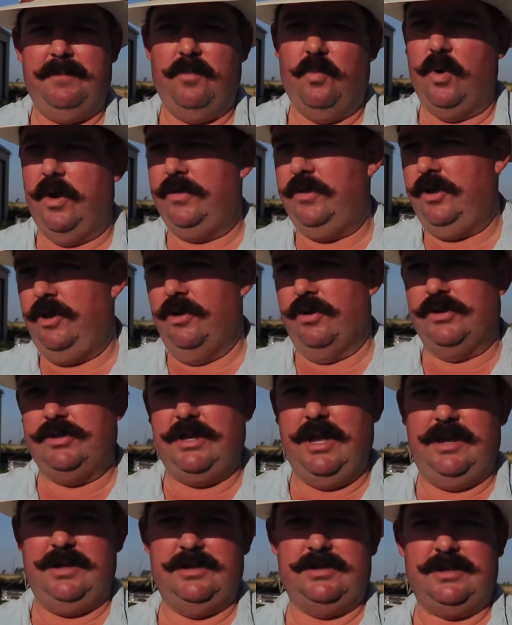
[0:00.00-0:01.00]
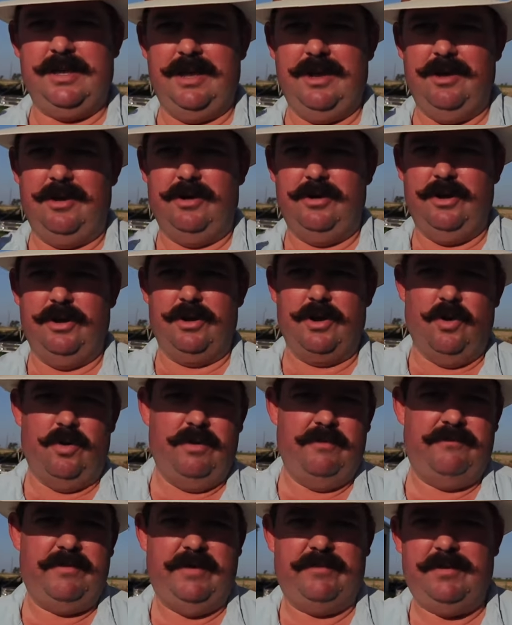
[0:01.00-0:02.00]
whether you're sitting still or you're
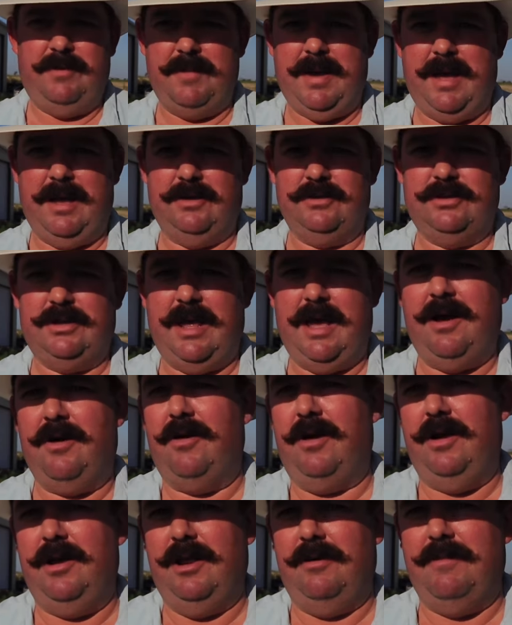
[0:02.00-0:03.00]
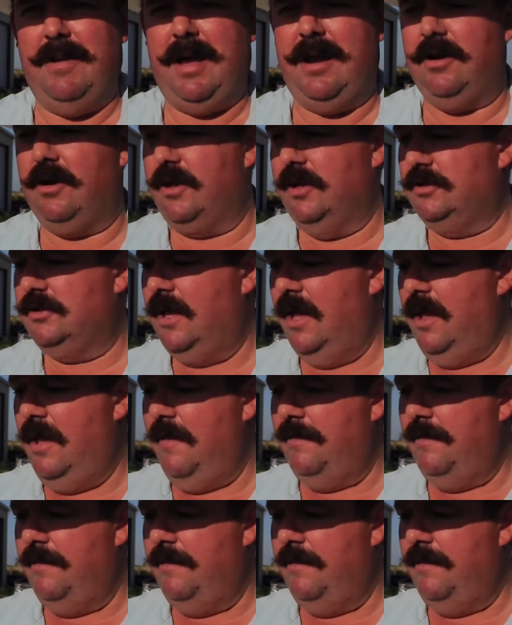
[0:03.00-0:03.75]
going 50 miles an hour, it doesn't matter because